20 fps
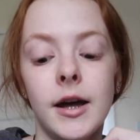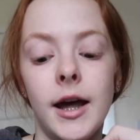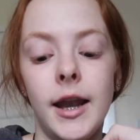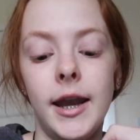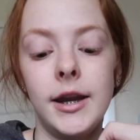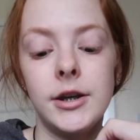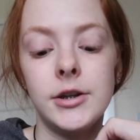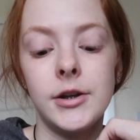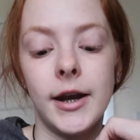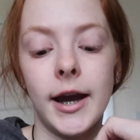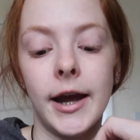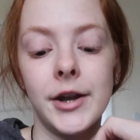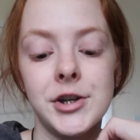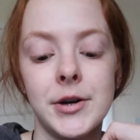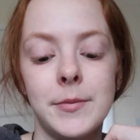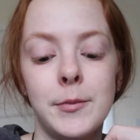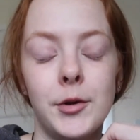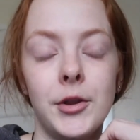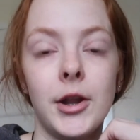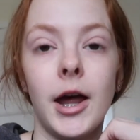that I need to catch
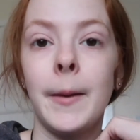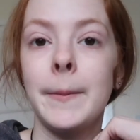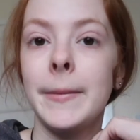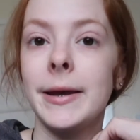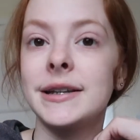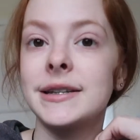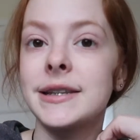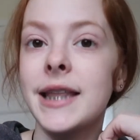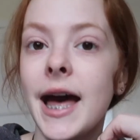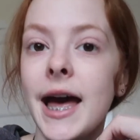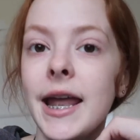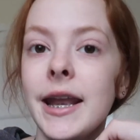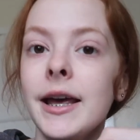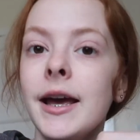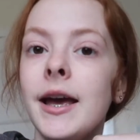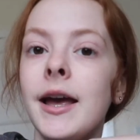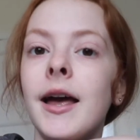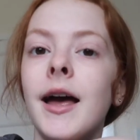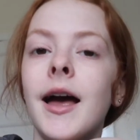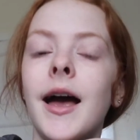up on that I missed
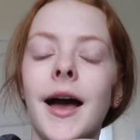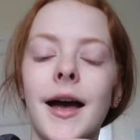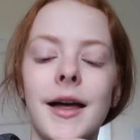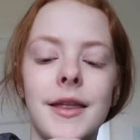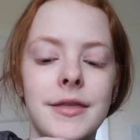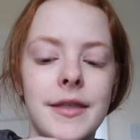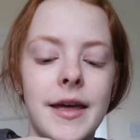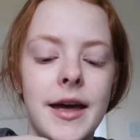then. And